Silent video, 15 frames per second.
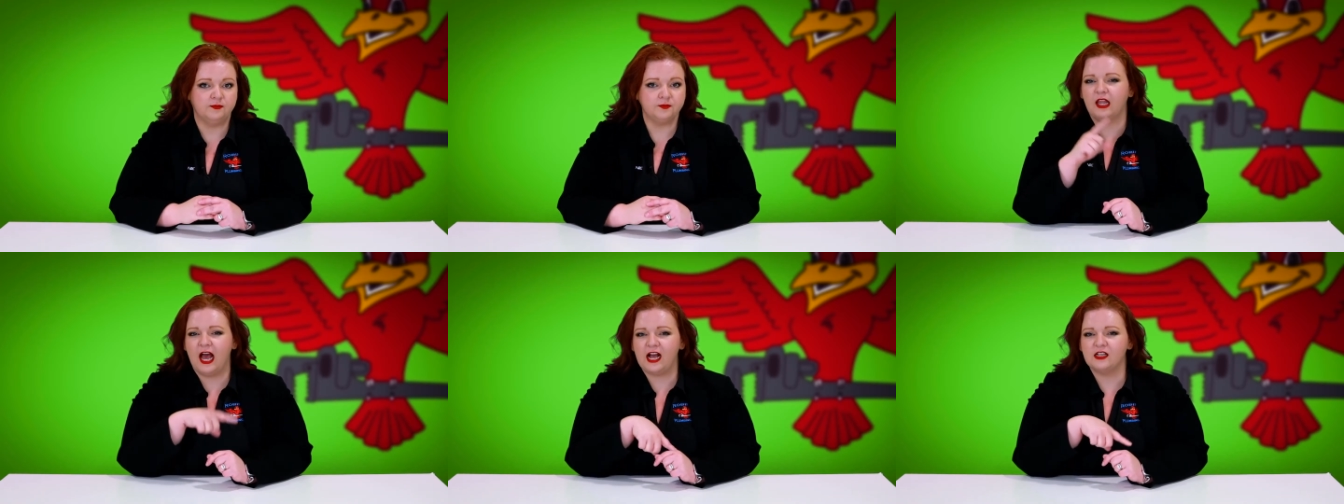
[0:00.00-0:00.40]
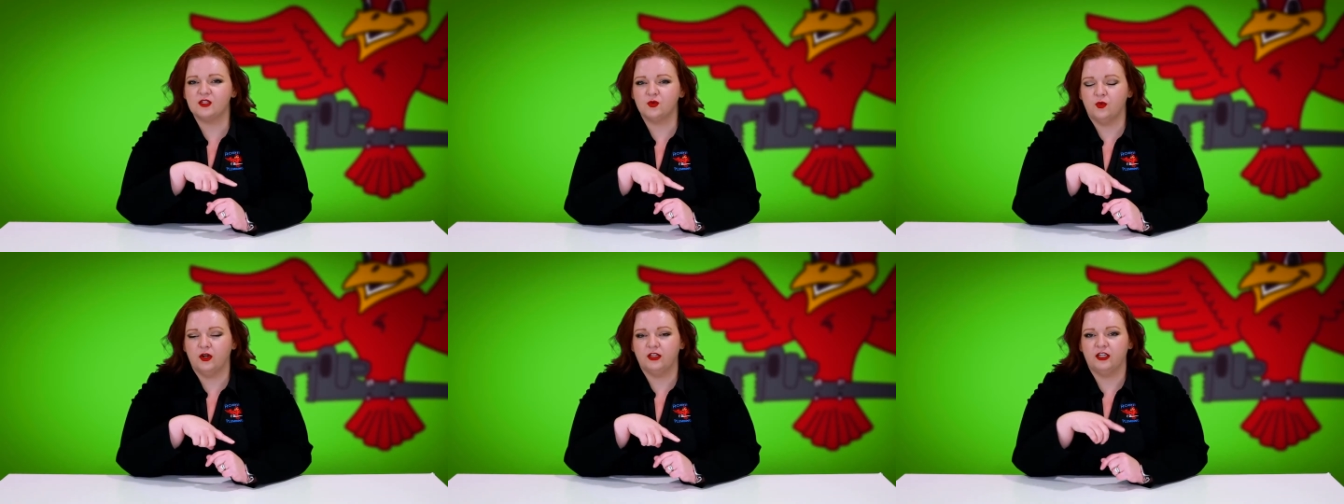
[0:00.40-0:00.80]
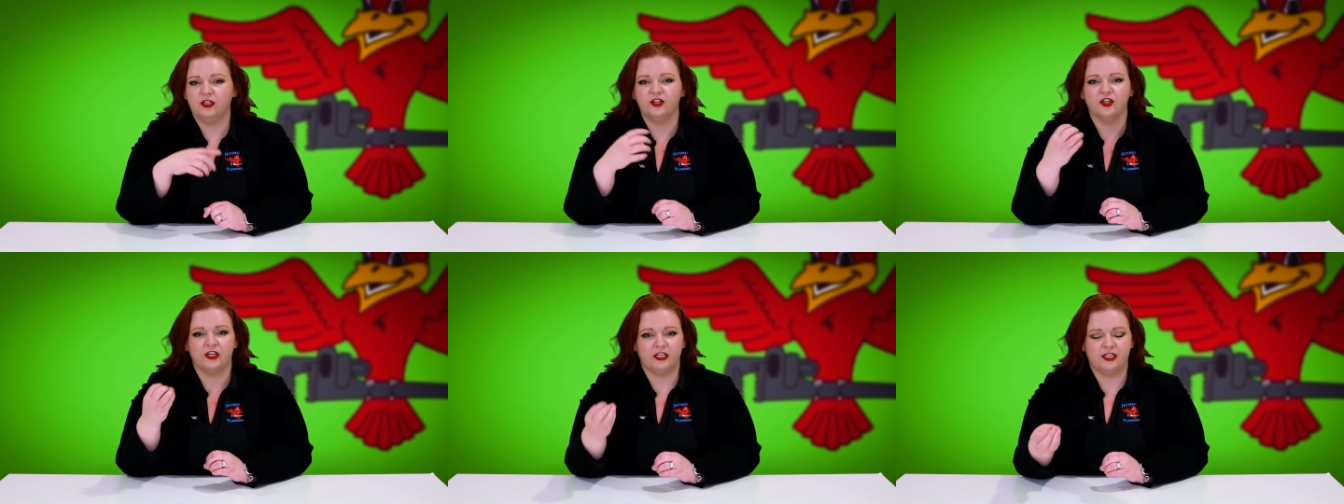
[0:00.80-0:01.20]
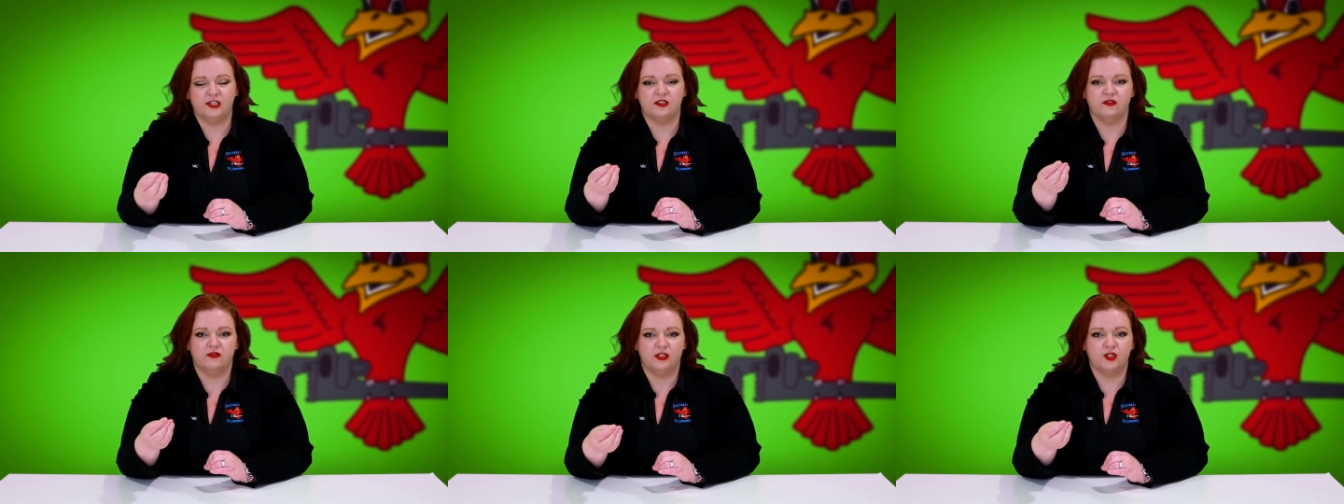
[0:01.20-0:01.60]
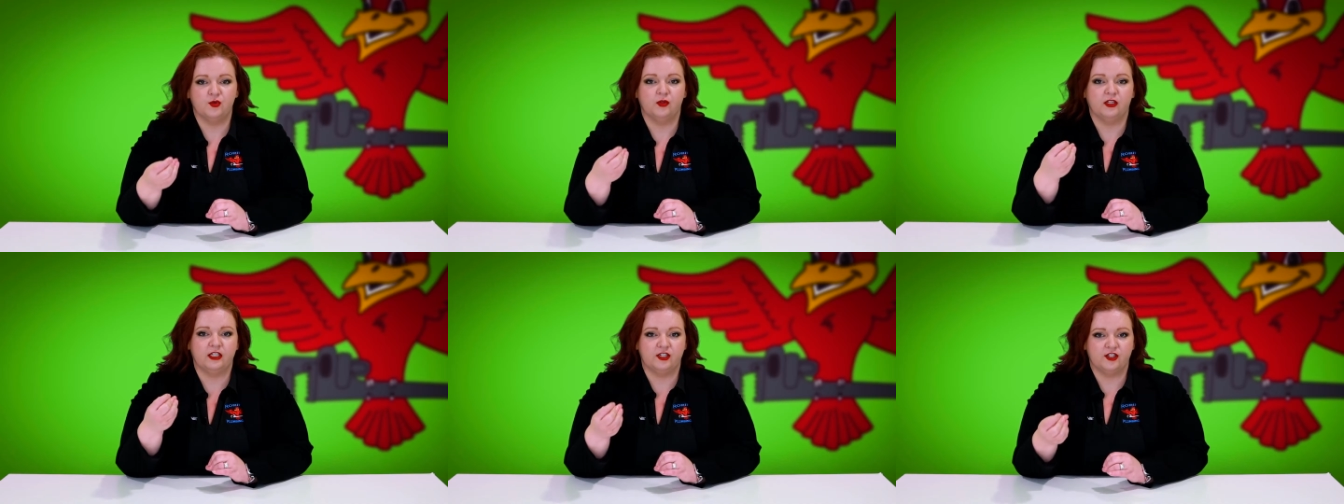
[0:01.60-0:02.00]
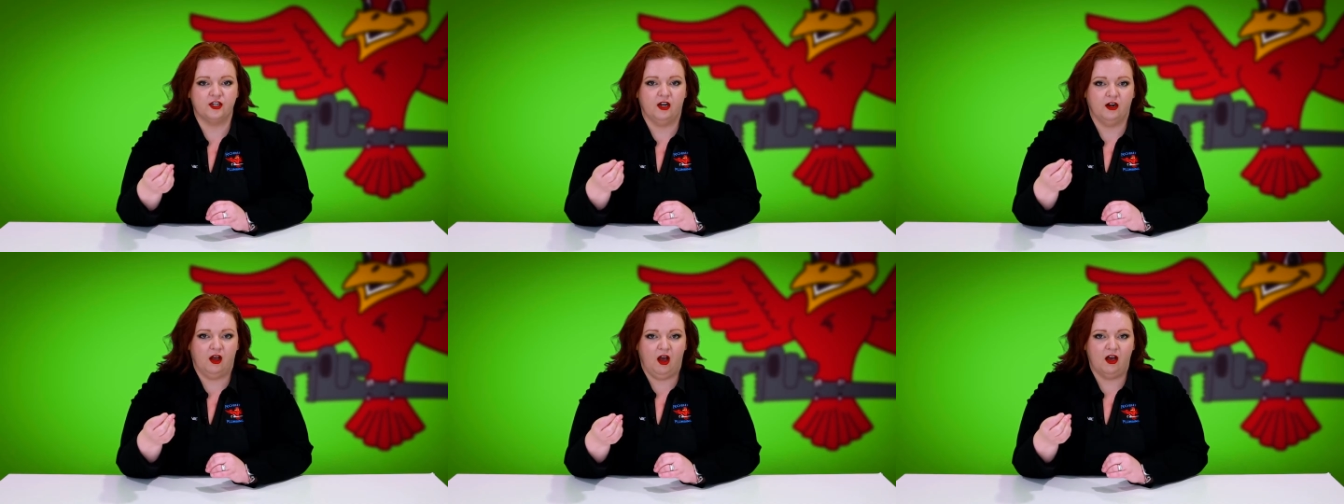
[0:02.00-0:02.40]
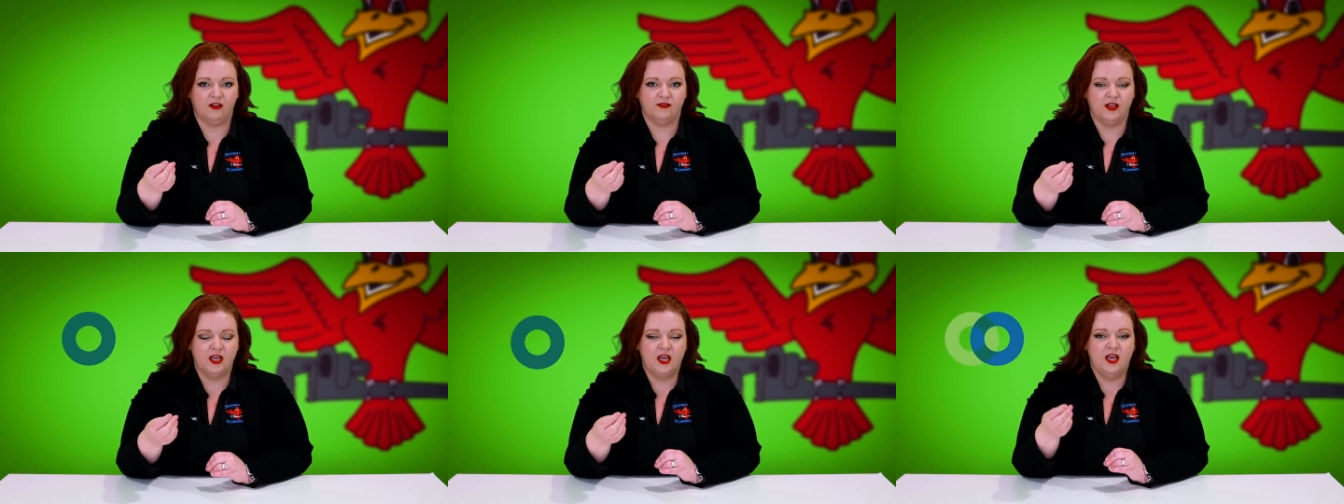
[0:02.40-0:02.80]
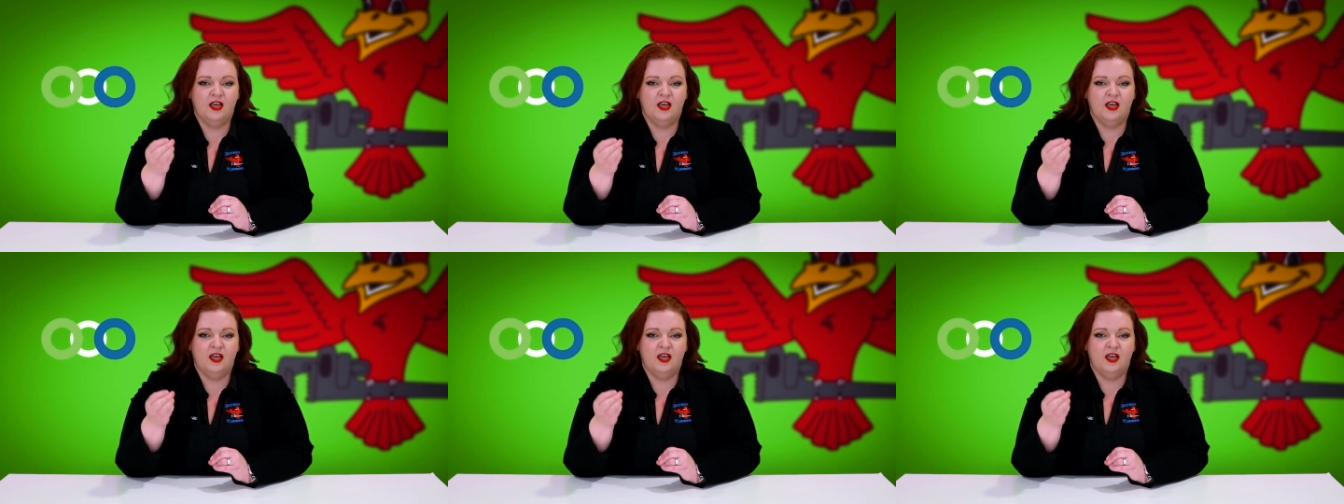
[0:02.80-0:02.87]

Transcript: The last one that you're gonna individually shut off